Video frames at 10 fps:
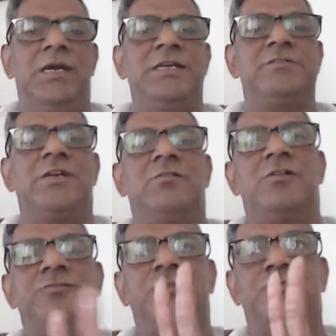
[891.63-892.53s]
Initial
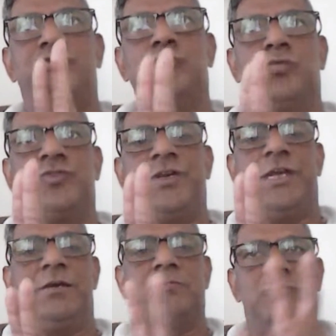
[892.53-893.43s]
clusters two,
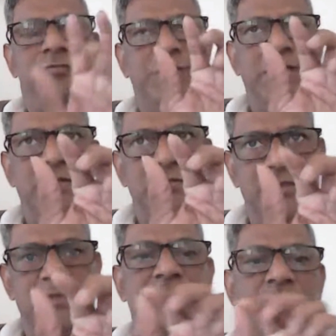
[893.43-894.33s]
three. So
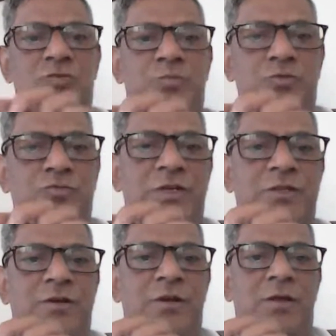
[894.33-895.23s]
three sounds put
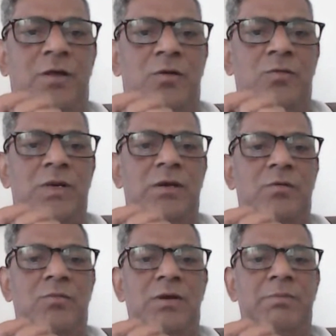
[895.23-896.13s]
together
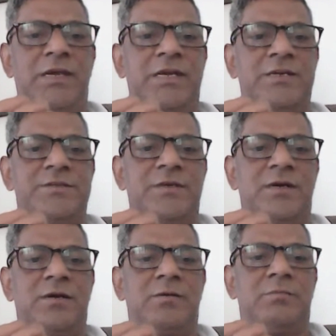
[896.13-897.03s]
will make it
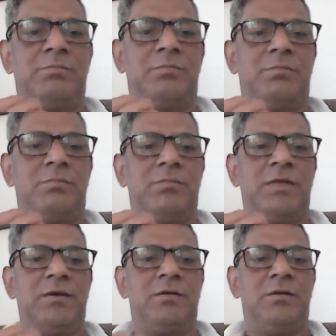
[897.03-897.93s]

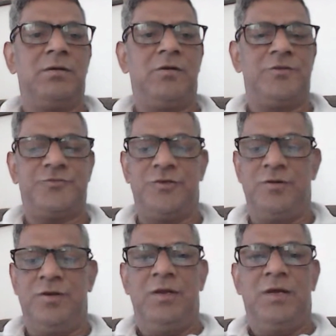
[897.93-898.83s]
the
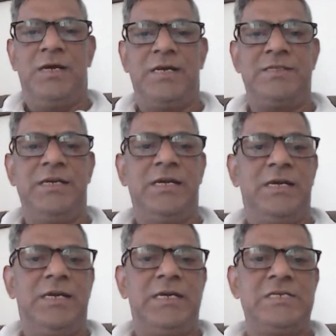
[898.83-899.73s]
cluster at the
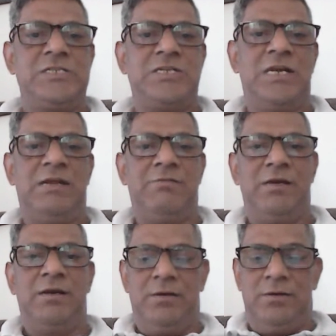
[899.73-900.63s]
initial level.